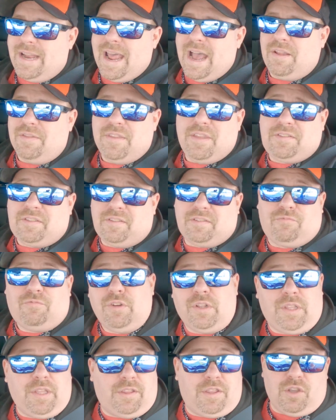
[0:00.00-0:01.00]
out, and this is
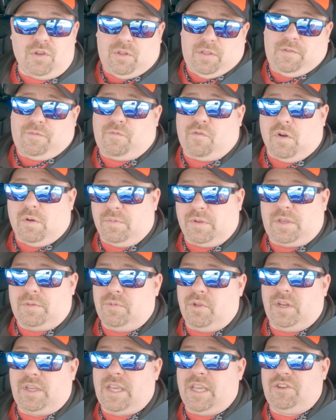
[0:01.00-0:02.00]
really the only form of
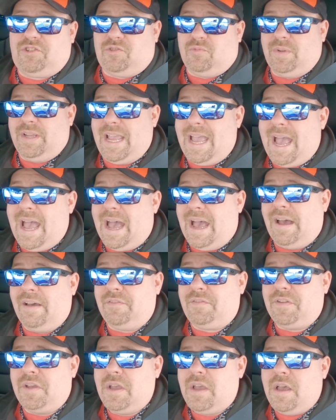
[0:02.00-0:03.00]
communication we
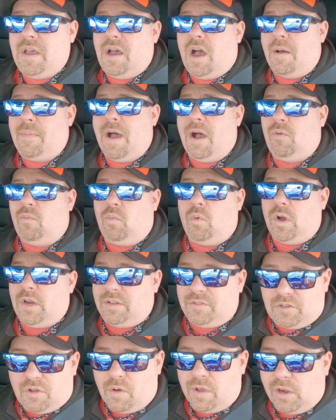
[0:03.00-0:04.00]
have about what
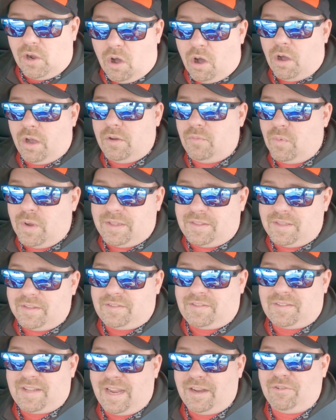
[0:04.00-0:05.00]
is going on with the
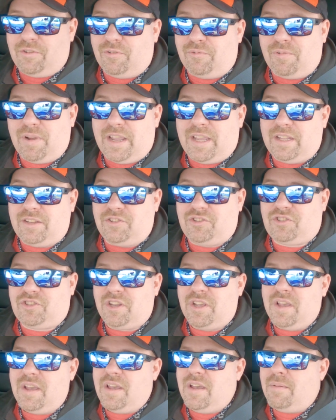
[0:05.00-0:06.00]
standard range
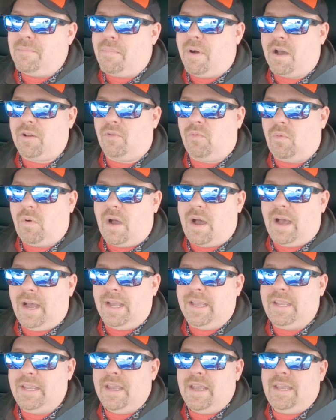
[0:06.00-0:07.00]
Model
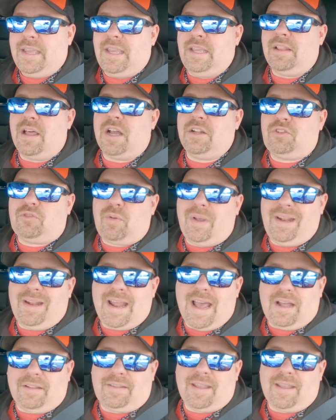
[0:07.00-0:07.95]
Y. Elon tweeted out